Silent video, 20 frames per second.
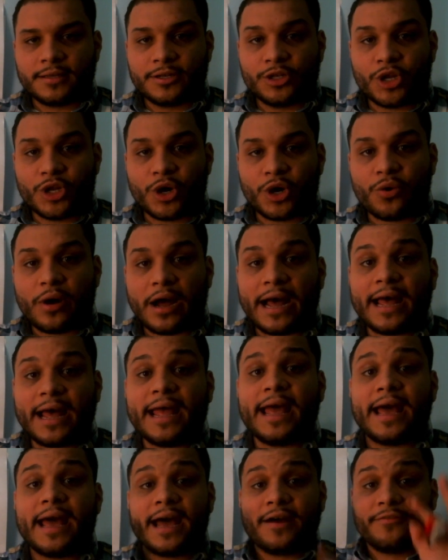No, I
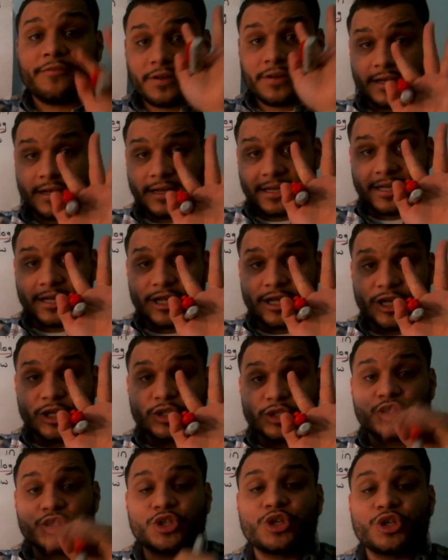have
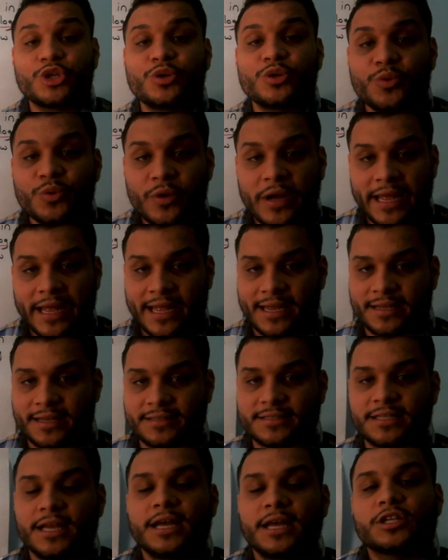2
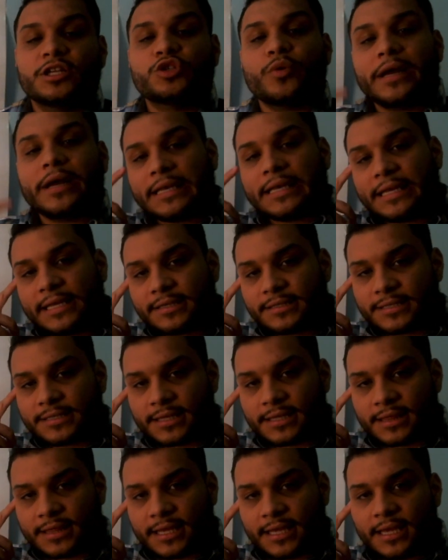hands. So I need to
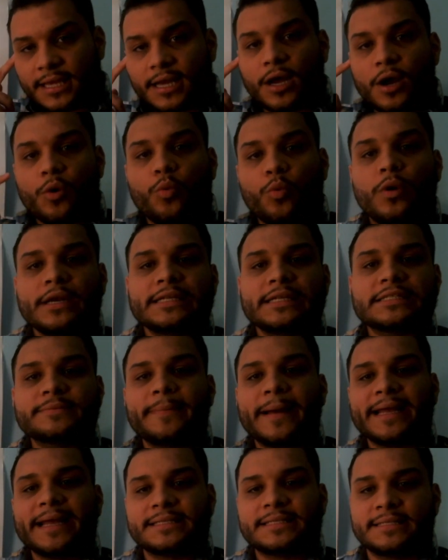think, what is
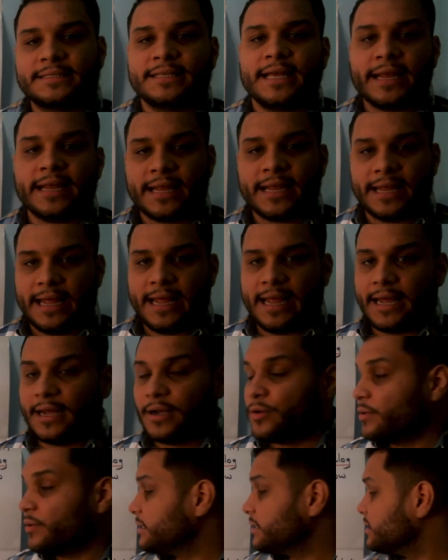my second
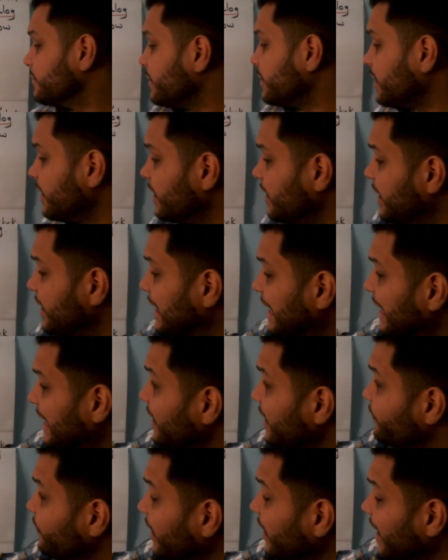hand going to be?
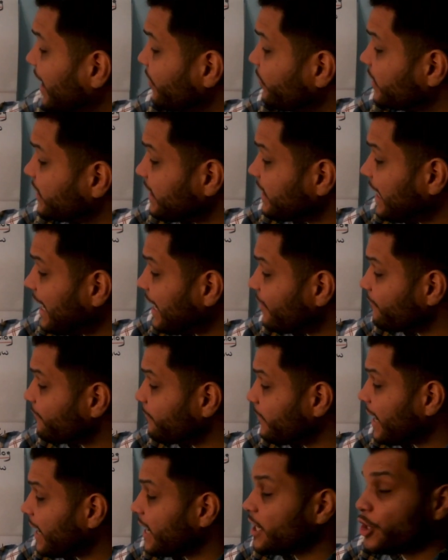If I already have
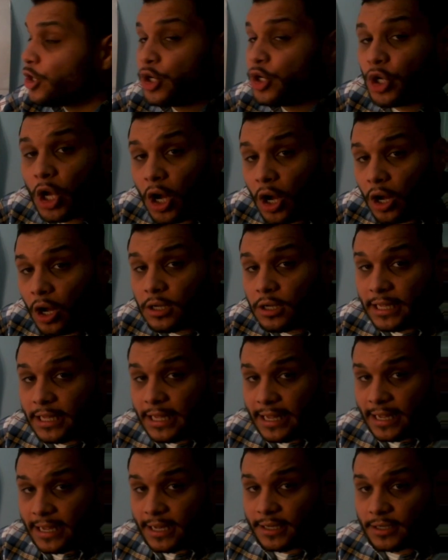my long
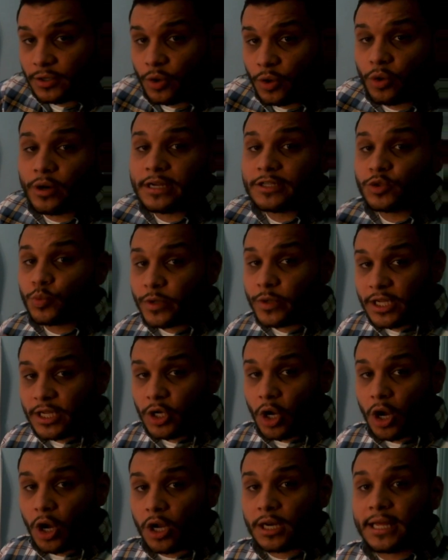hand, or as we
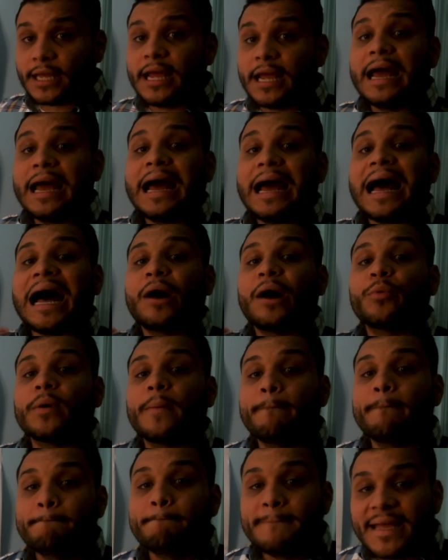call it, our
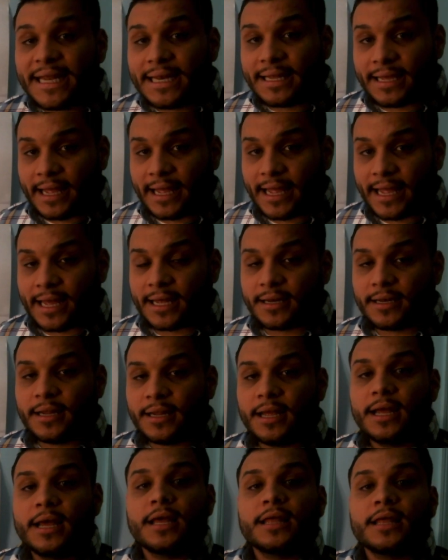minute hand,
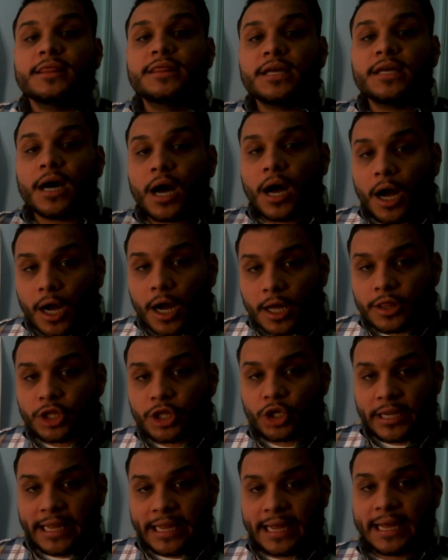the
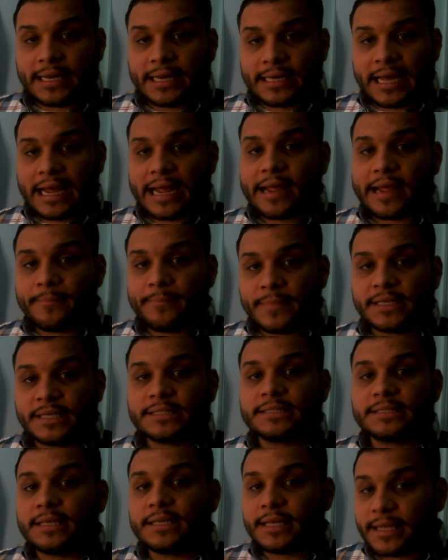other hand I am
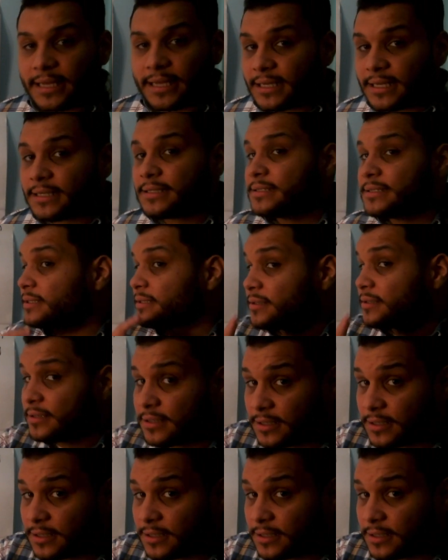missing is,